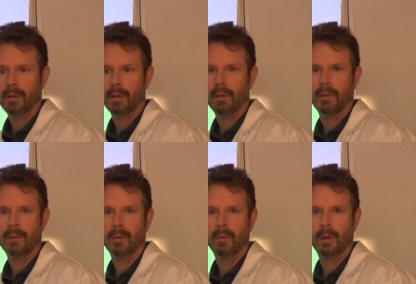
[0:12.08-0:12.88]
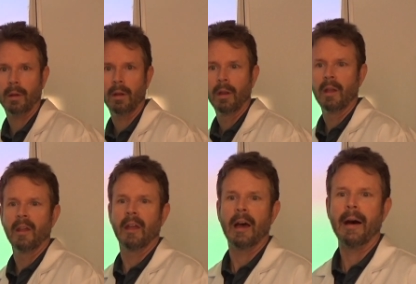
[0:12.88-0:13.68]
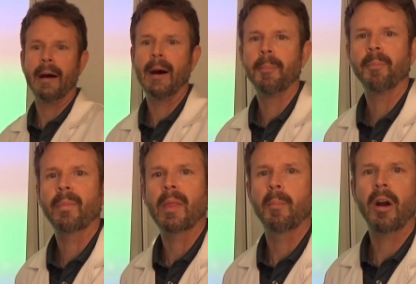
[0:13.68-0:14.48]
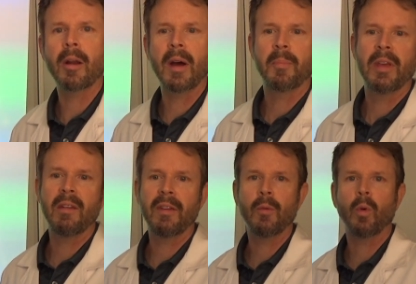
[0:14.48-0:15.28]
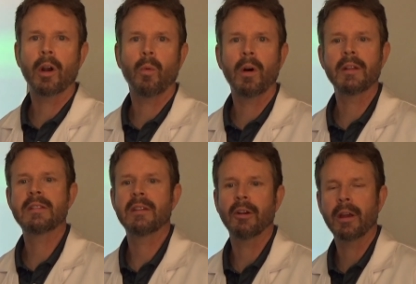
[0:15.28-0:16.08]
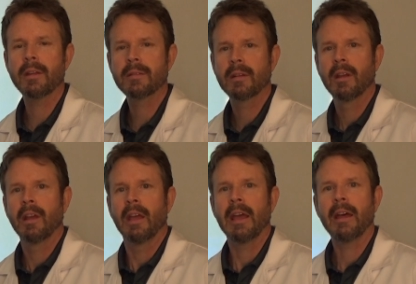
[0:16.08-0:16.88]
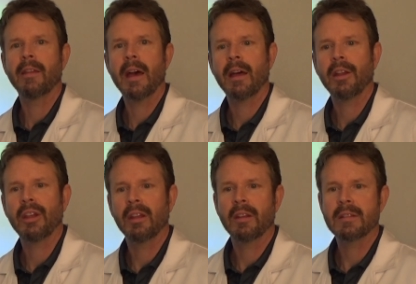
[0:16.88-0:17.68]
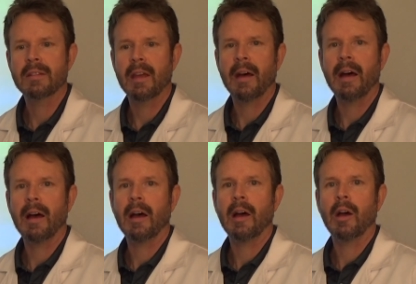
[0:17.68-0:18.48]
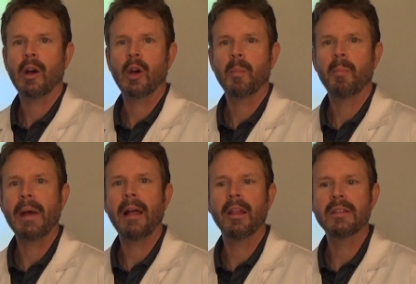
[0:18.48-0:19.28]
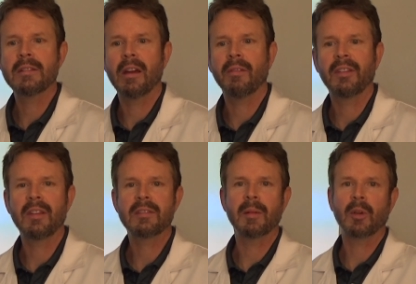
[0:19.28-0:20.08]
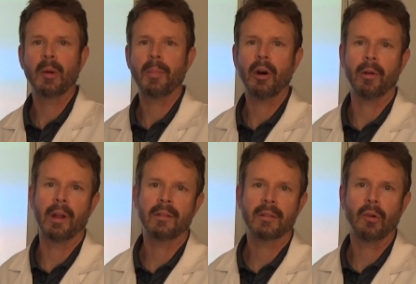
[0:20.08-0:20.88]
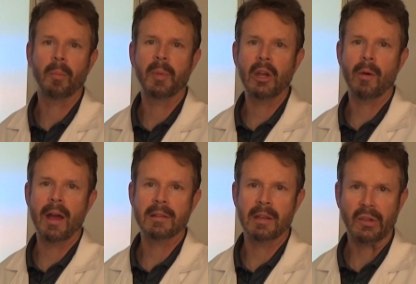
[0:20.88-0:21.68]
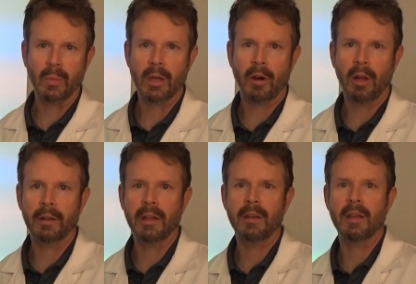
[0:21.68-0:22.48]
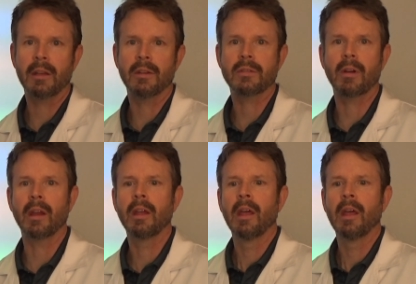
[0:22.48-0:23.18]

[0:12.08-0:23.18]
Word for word: get this thing working, um, part of my PV 101 series, and that is uh, Balance of System Components, or BOS as we call it in the industry.